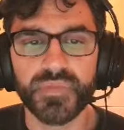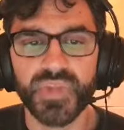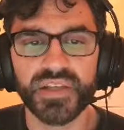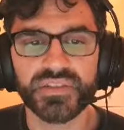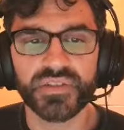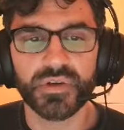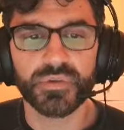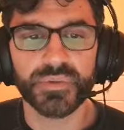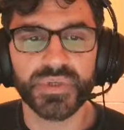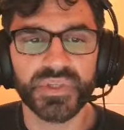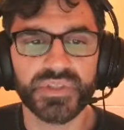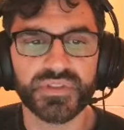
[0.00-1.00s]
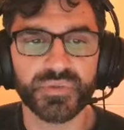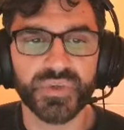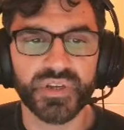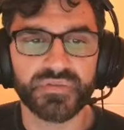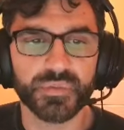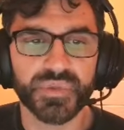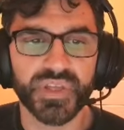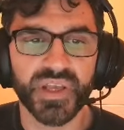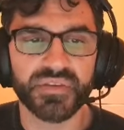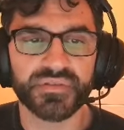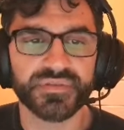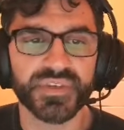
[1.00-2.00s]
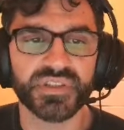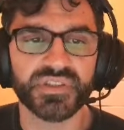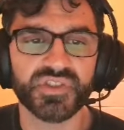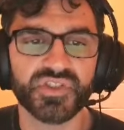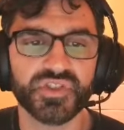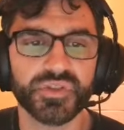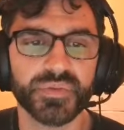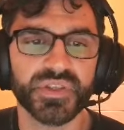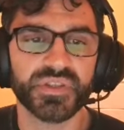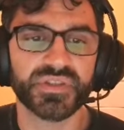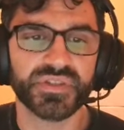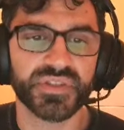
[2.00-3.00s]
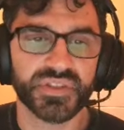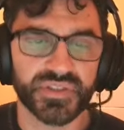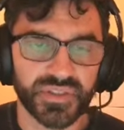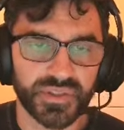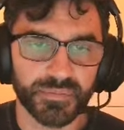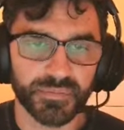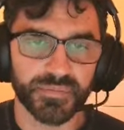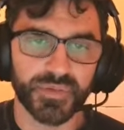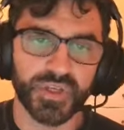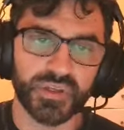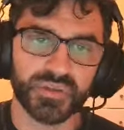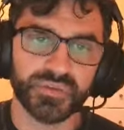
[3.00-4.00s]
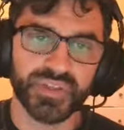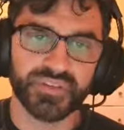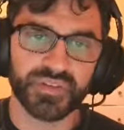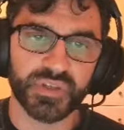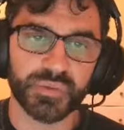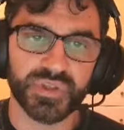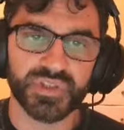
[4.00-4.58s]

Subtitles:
as always, whenever we have a distributed system, you definitely want to